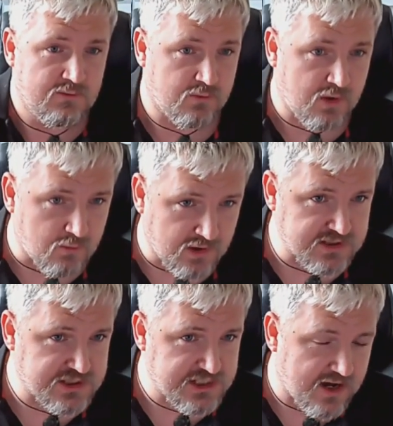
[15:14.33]
What
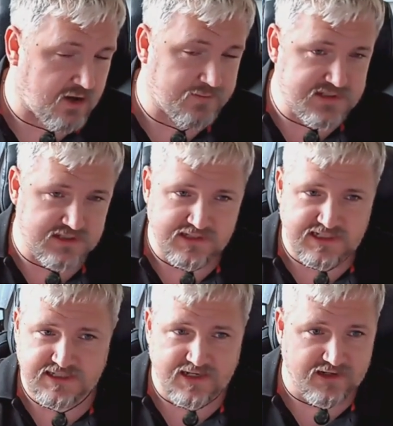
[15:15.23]
was chat ops and
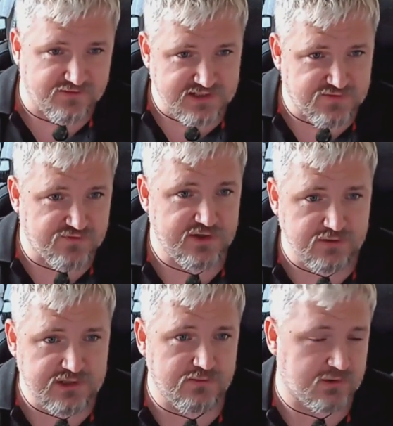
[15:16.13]
this kind of this view
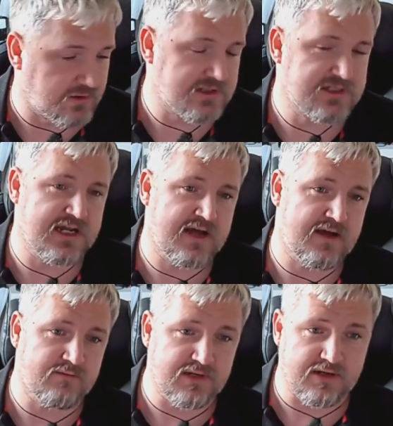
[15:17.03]
towards,
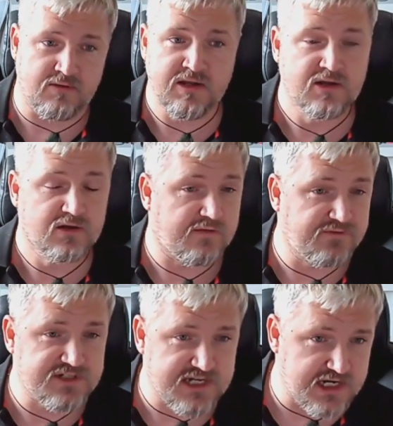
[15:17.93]
um, you know,
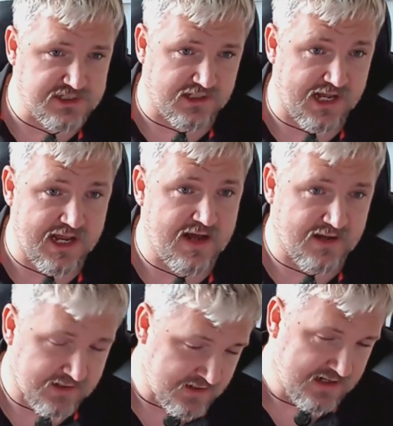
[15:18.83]
conversational
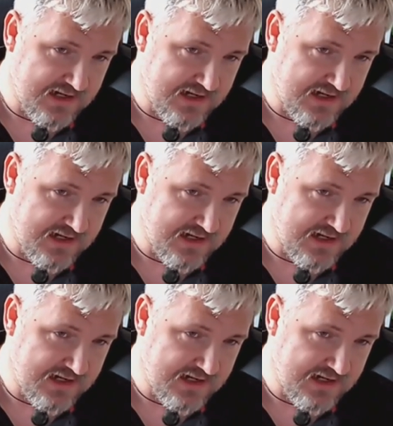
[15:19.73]
AI?